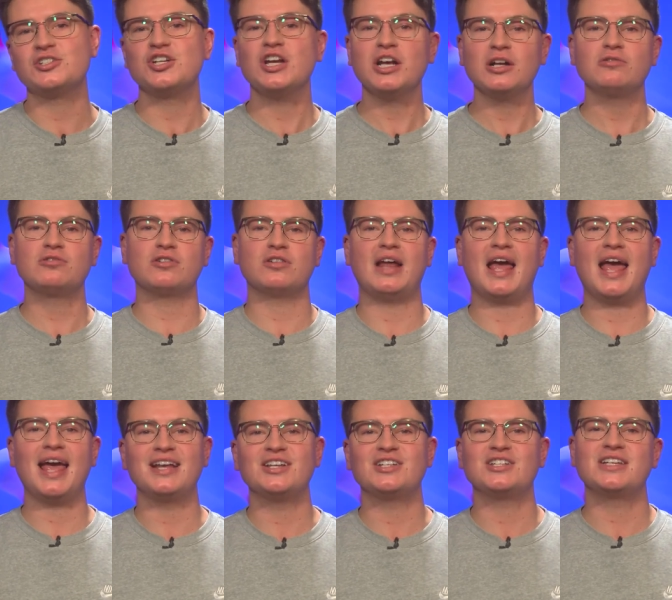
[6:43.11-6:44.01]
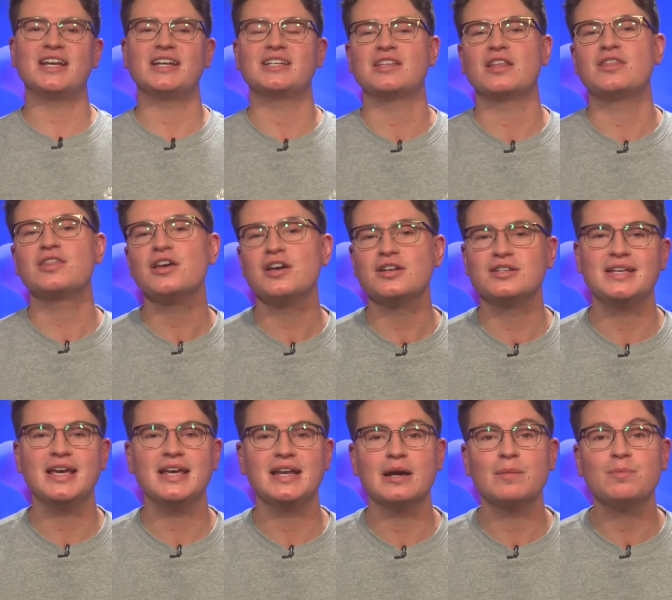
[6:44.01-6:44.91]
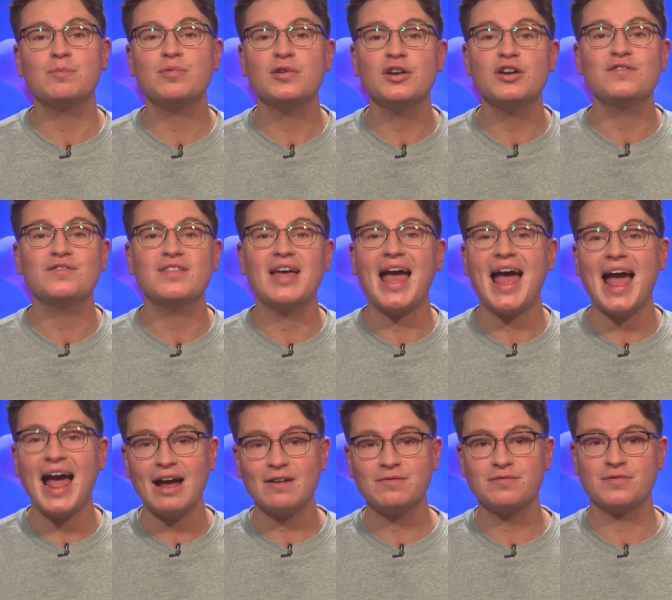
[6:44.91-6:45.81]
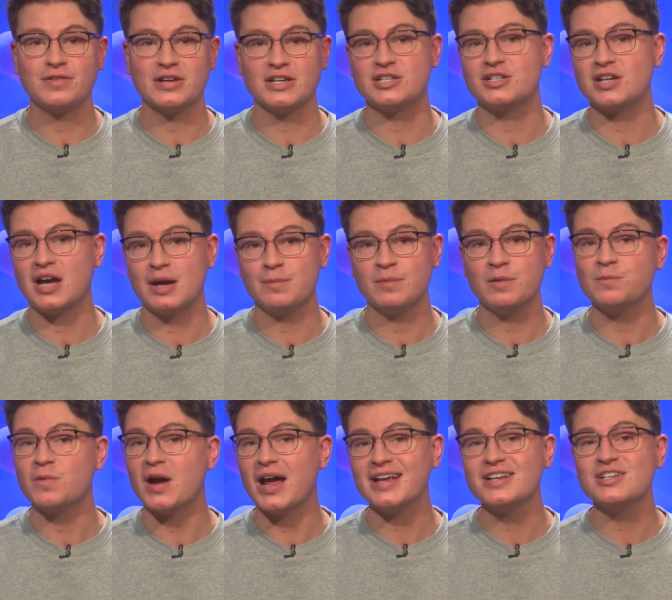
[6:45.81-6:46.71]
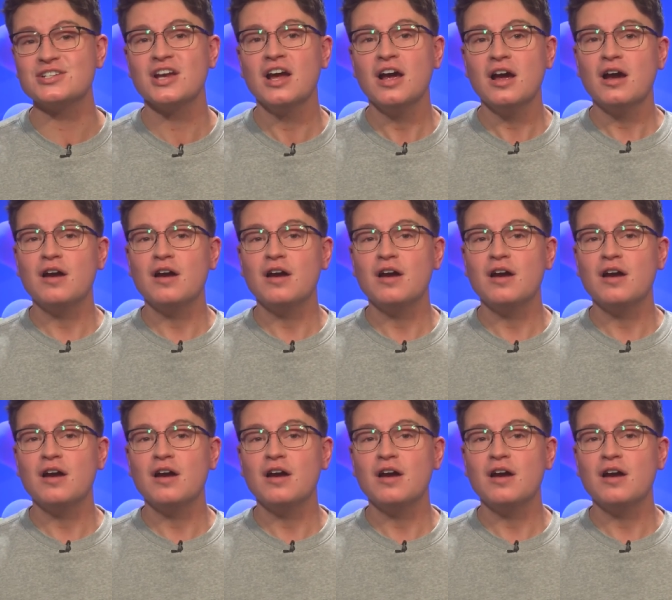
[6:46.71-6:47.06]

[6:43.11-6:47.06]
children aged 6 to 13 improved their average time in range